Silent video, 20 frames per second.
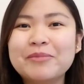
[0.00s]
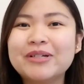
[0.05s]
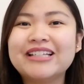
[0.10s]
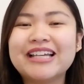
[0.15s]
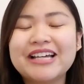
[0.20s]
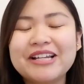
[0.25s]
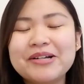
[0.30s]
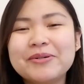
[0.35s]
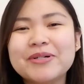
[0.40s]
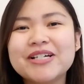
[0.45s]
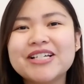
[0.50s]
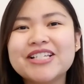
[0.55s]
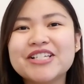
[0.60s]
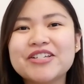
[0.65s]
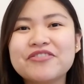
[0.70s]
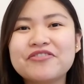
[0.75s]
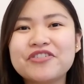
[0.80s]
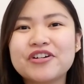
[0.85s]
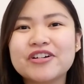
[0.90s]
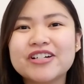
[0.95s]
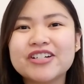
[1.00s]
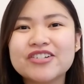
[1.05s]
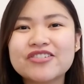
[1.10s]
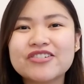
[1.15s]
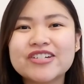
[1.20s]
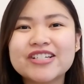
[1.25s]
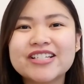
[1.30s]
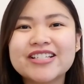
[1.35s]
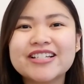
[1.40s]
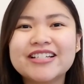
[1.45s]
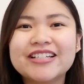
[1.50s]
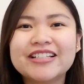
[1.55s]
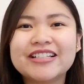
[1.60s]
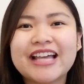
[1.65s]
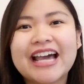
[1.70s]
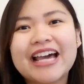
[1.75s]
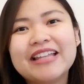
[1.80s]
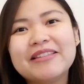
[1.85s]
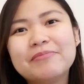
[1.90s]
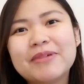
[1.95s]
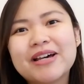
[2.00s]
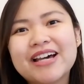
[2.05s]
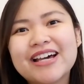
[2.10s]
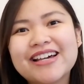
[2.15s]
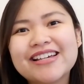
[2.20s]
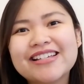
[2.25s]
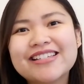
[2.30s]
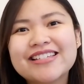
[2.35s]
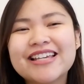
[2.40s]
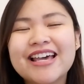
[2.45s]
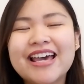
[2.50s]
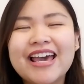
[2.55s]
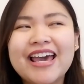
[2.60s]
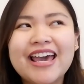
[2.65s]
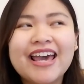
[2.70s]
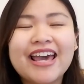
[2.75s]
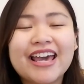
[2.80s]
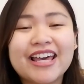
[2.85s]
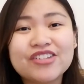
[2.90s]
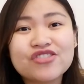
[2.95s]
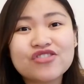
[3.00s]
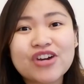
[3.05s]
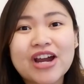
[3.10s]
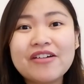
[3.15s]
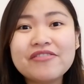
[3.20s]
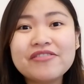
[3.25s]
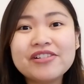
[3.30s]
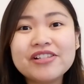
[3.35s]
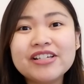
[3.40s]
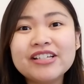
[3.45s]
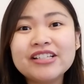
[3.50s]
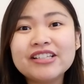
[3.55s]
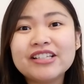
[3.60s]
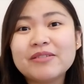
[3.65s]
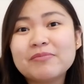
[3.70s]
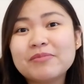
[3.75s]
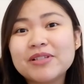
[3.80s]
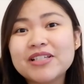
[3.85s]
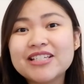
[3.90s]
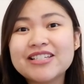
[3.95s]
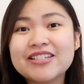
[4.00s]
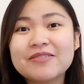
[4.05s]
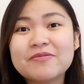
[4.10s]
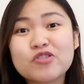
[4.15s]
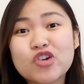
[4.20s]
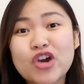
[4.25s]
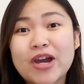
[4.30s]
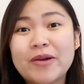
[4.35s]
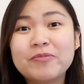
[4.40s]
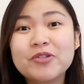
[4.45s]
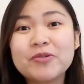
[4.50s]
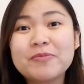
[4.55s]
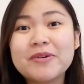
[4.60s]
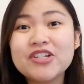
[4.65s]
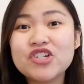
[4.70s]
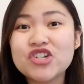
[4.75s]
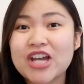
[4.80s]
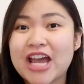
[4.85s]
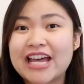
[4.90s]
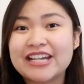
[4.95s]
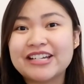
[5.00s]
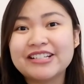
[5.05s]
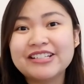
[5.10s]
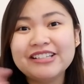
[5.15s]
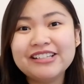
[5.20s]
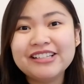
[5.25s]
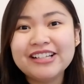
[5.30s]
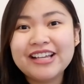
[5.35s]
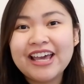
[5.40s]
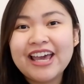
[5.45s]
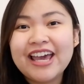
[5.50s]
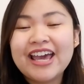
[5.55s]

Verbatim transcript: But anyways, if you're interested in handbags and traveling, then please subscribe to my channel.